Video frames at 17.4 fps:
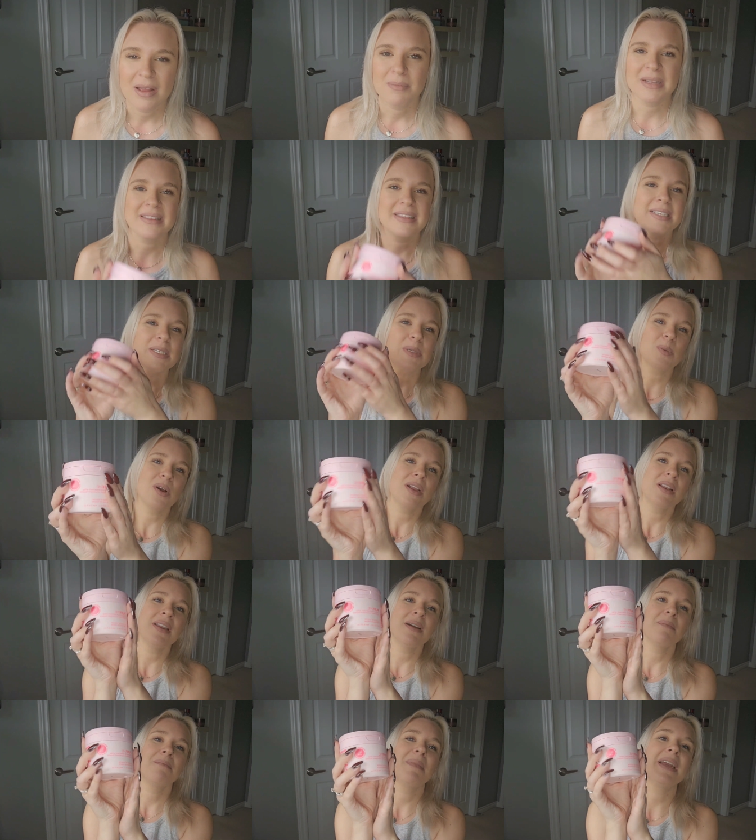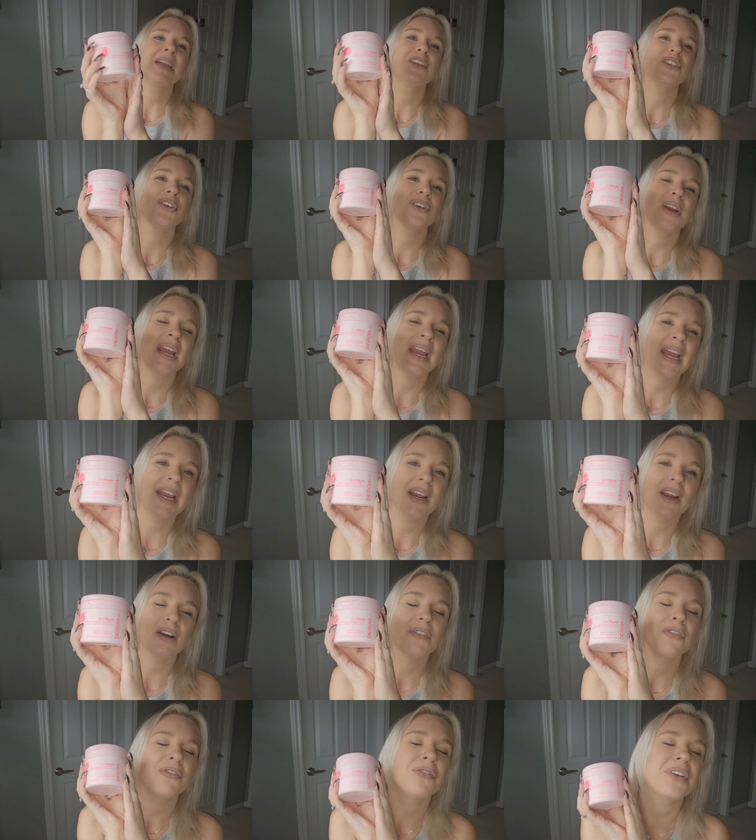But this one makes your
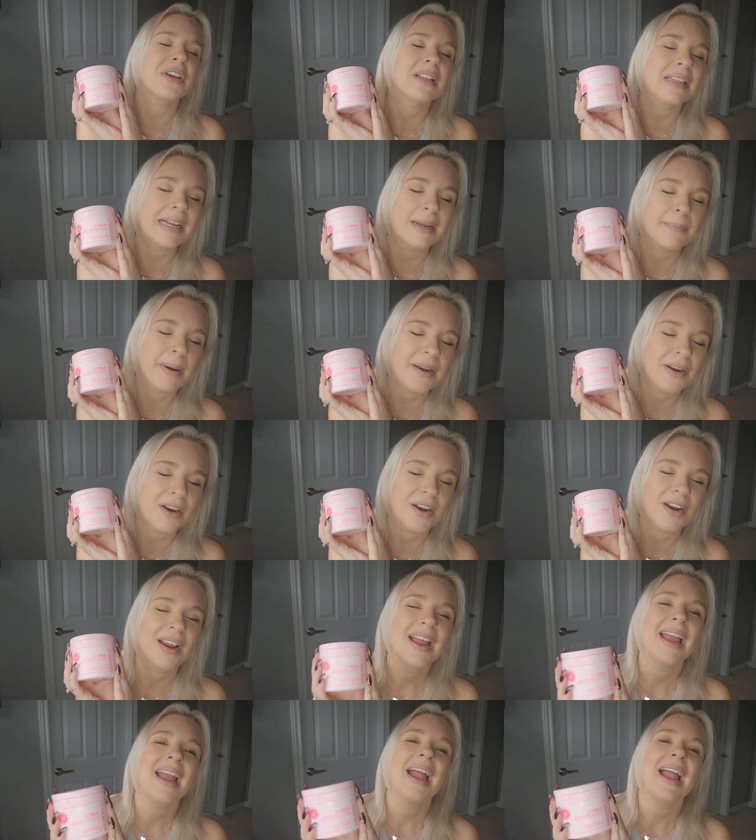hair feel like butter